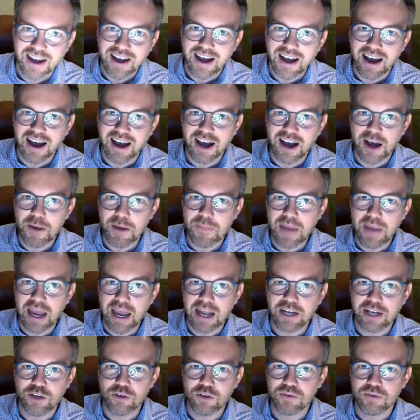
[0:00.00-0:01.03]
um,
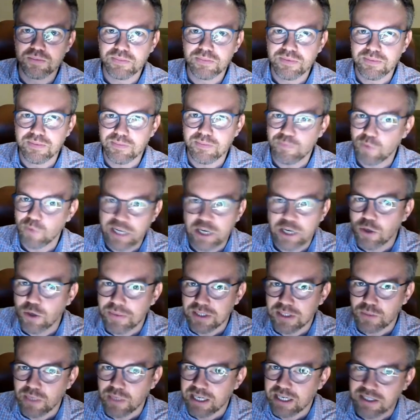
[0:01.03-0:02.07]
and you we
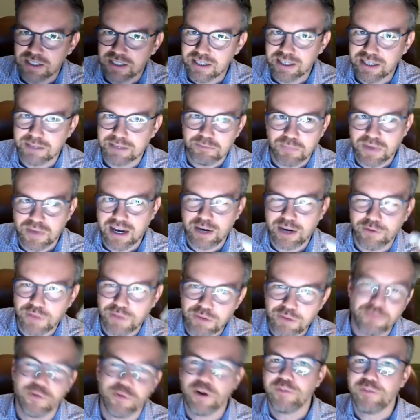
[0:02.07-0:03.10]
humans we can still kind of
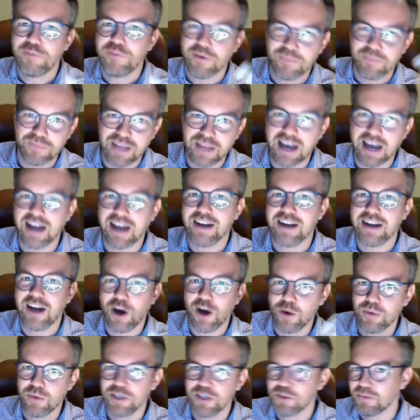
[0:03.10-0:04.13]
infer from that how
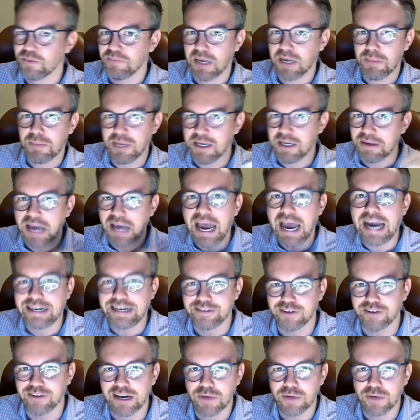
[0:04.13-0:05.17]
we should maybe act,
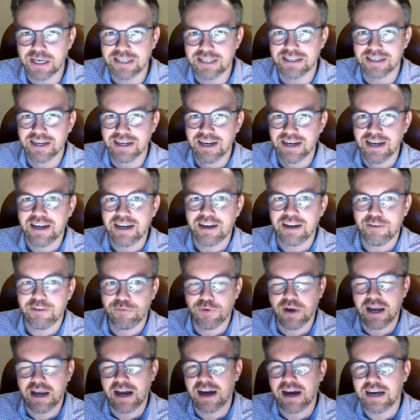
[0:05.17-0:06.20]
right? Whereas
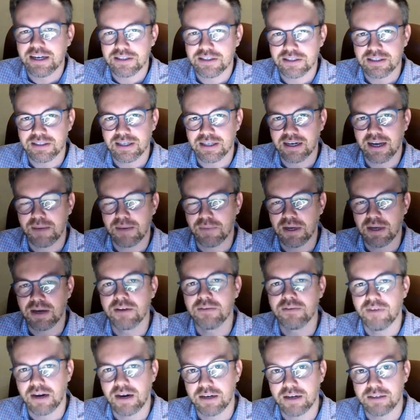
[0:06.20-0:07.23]
for AI agents that can be
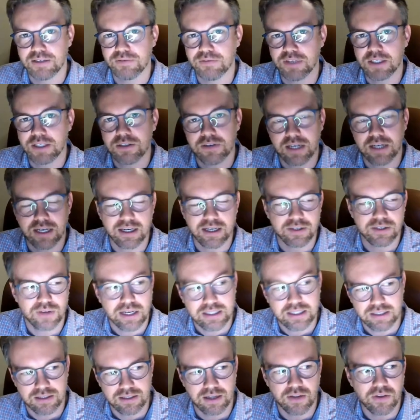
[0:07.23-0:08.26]
relatively tricky. So
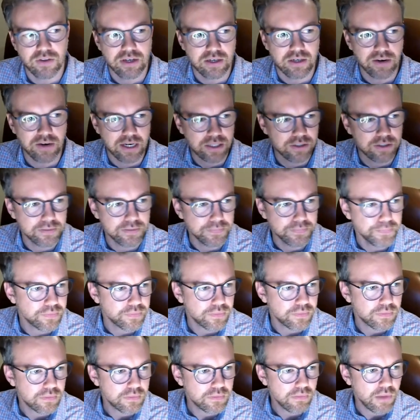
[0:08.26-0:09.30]
that's another direction.
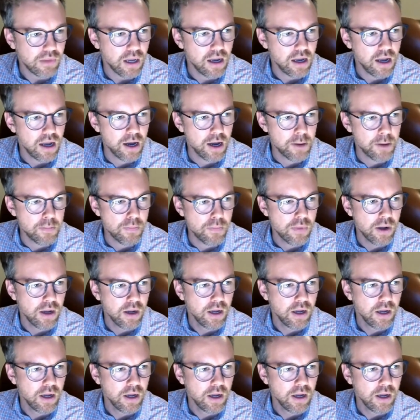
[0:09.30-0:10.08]
Um,